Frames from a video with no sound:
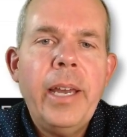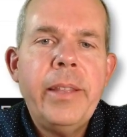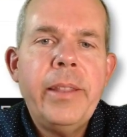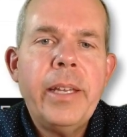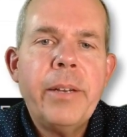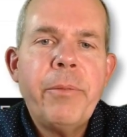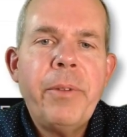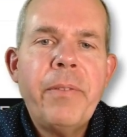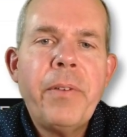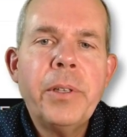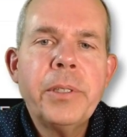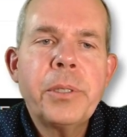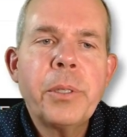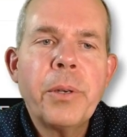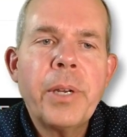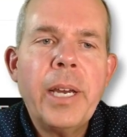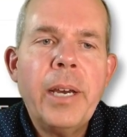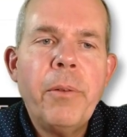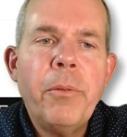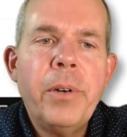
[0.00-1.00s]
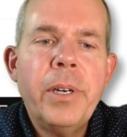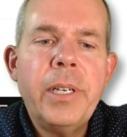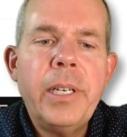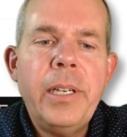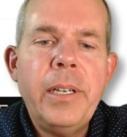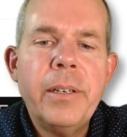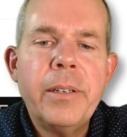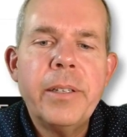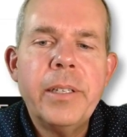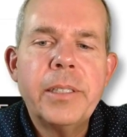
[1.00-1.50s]
And then we've also got one
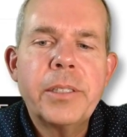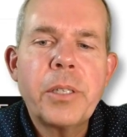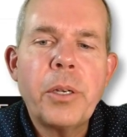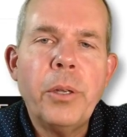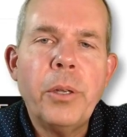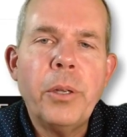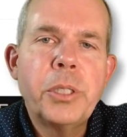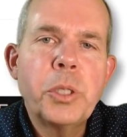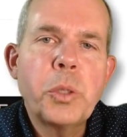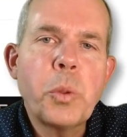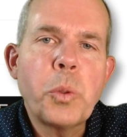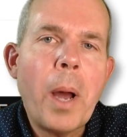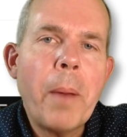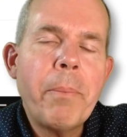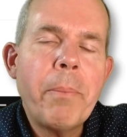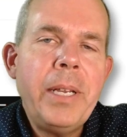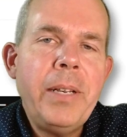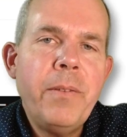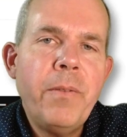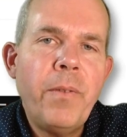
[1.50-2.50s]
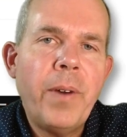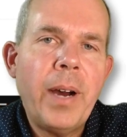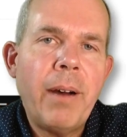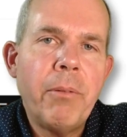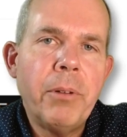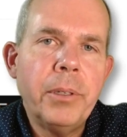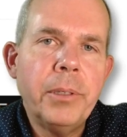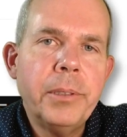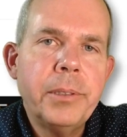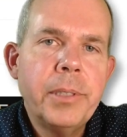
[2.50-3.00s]
here that's called Swapping
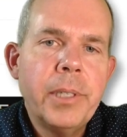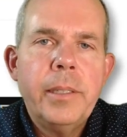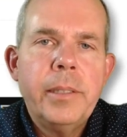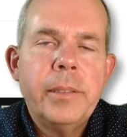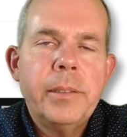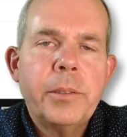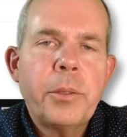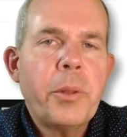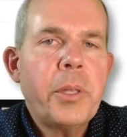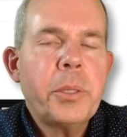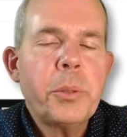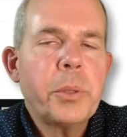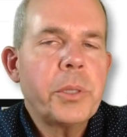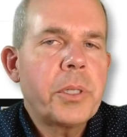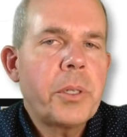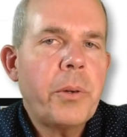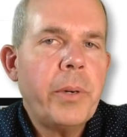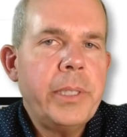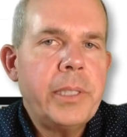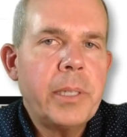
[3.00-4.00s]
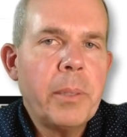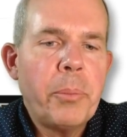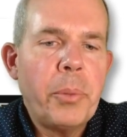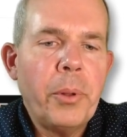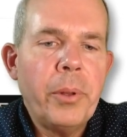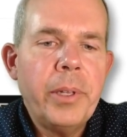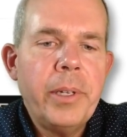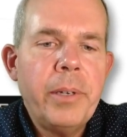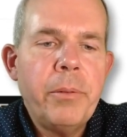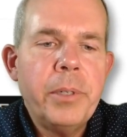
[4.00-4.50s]
Vowels. So this one's quite
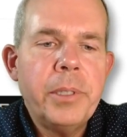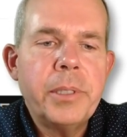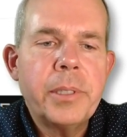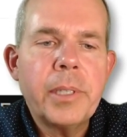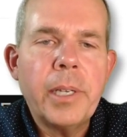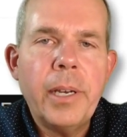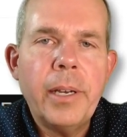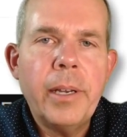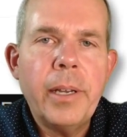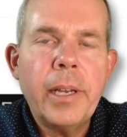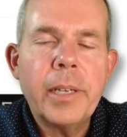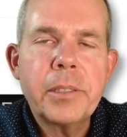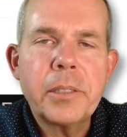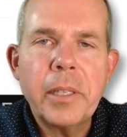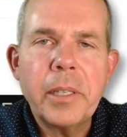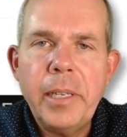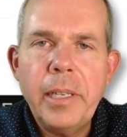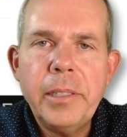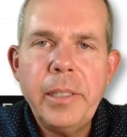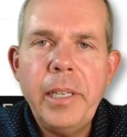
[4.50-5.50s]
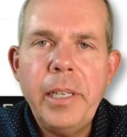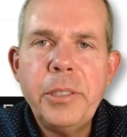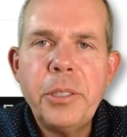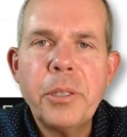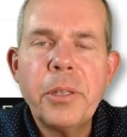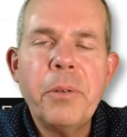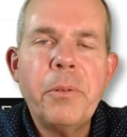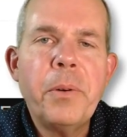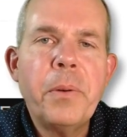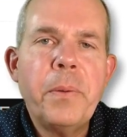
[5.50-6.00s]
simple. It was actually
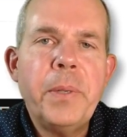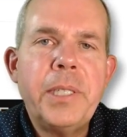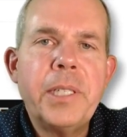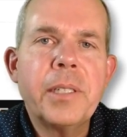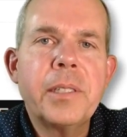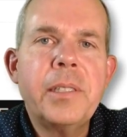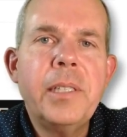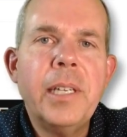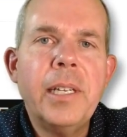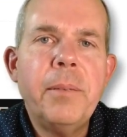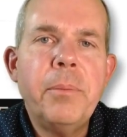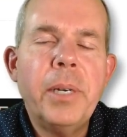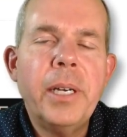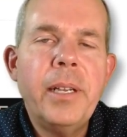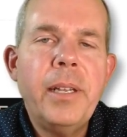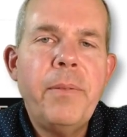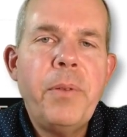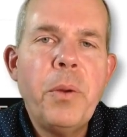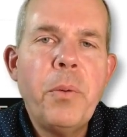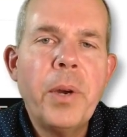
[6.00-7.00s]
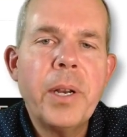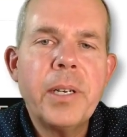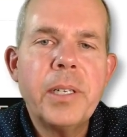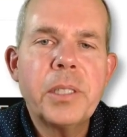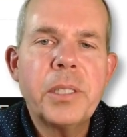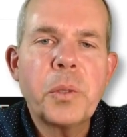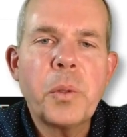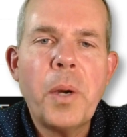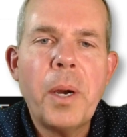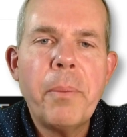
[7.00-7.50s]
easier than one we just did, but if you wanted to
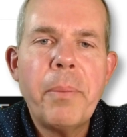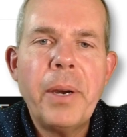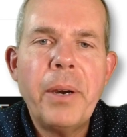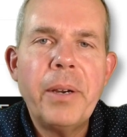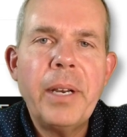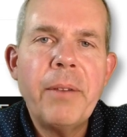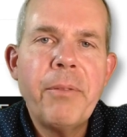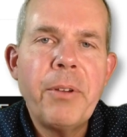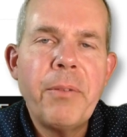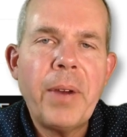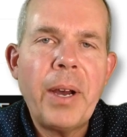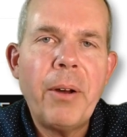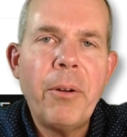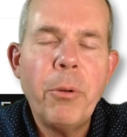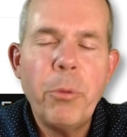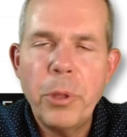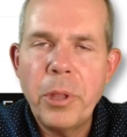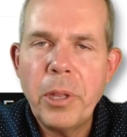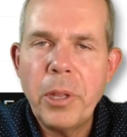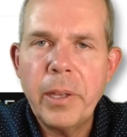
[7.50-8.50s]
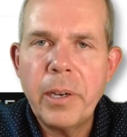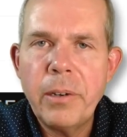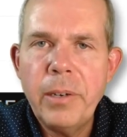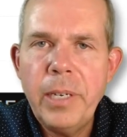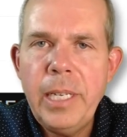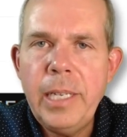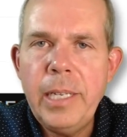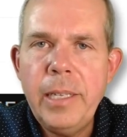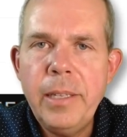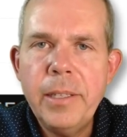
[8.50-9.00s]
swap out every vowel with the letter
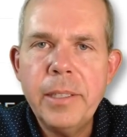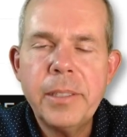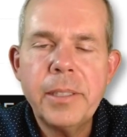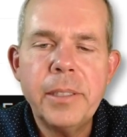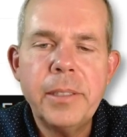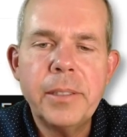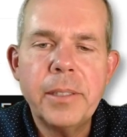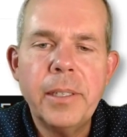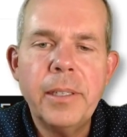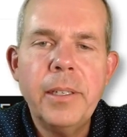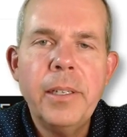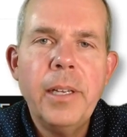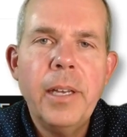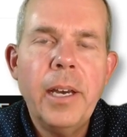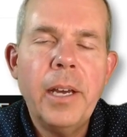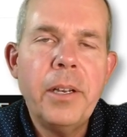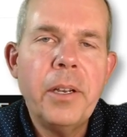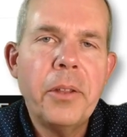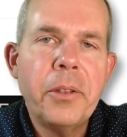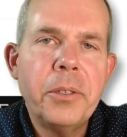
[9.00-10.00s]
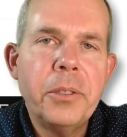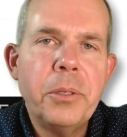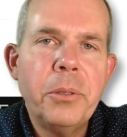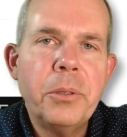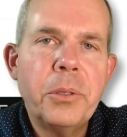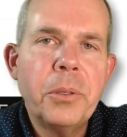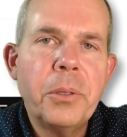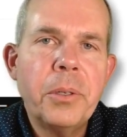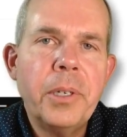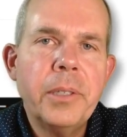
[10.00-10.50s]
E, this is another
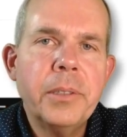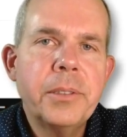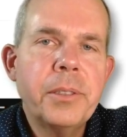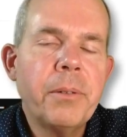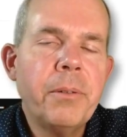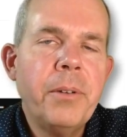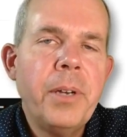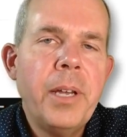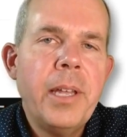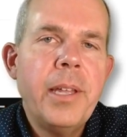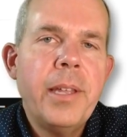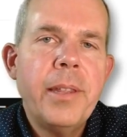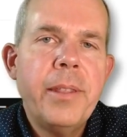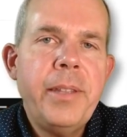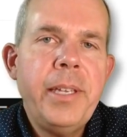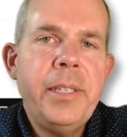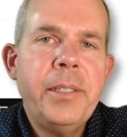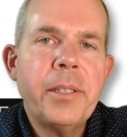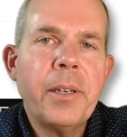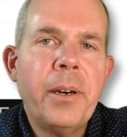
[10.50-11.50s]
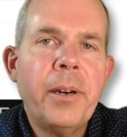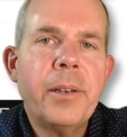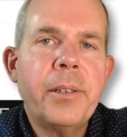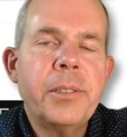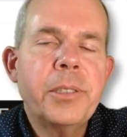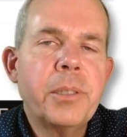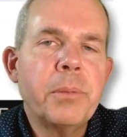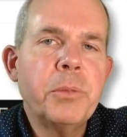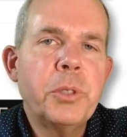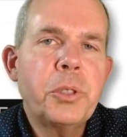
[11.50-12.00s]
tutorial. So these
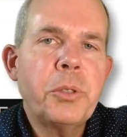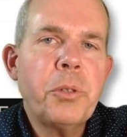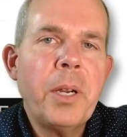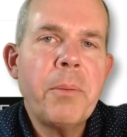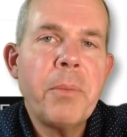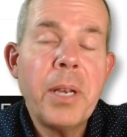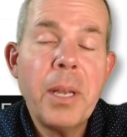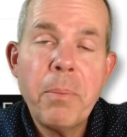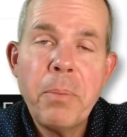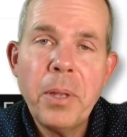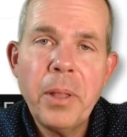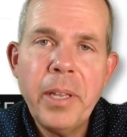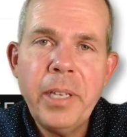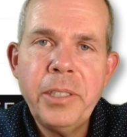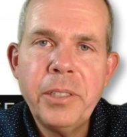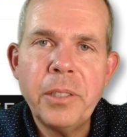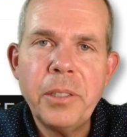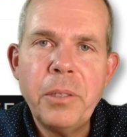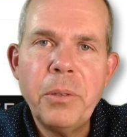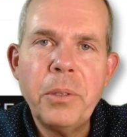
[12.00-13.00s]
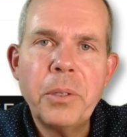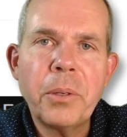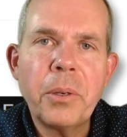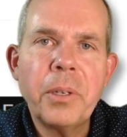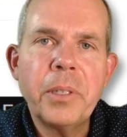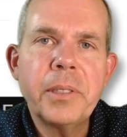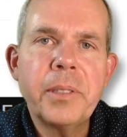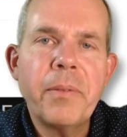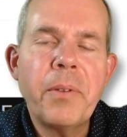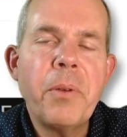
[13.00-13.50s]
are some string manipulation
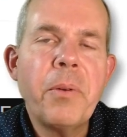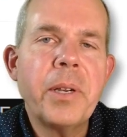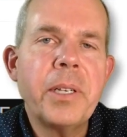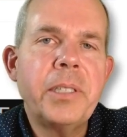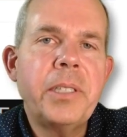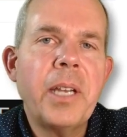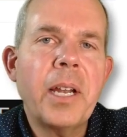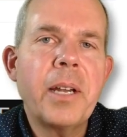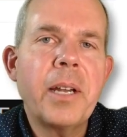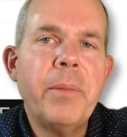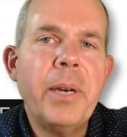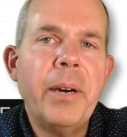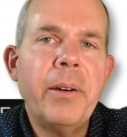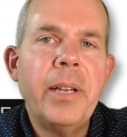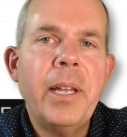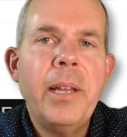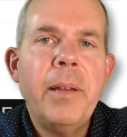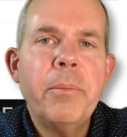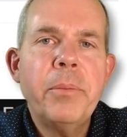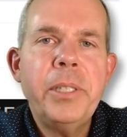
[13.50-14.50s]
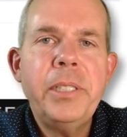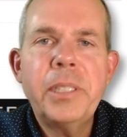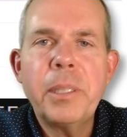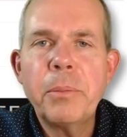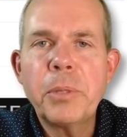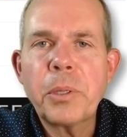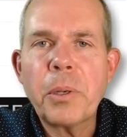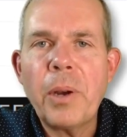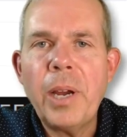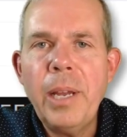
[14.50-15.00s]
tutorials. If you want to check them out, please
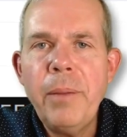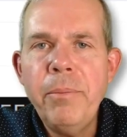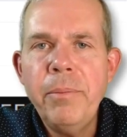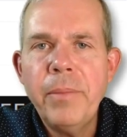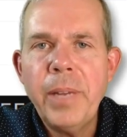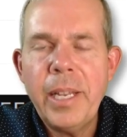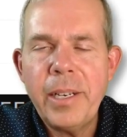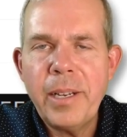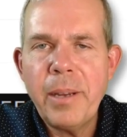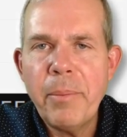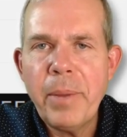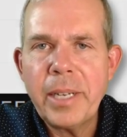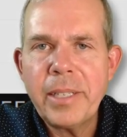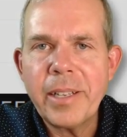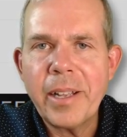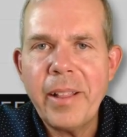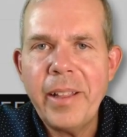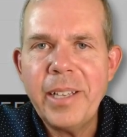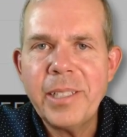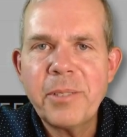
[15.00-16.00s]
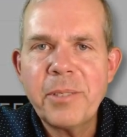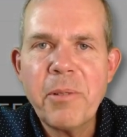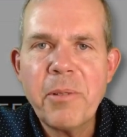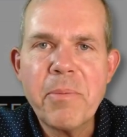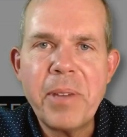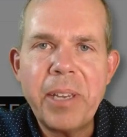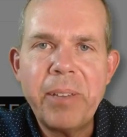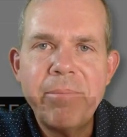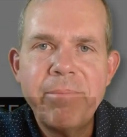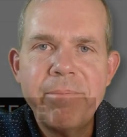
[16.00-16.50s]
subscribe and come back to class with
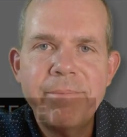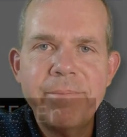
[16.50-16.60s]
me.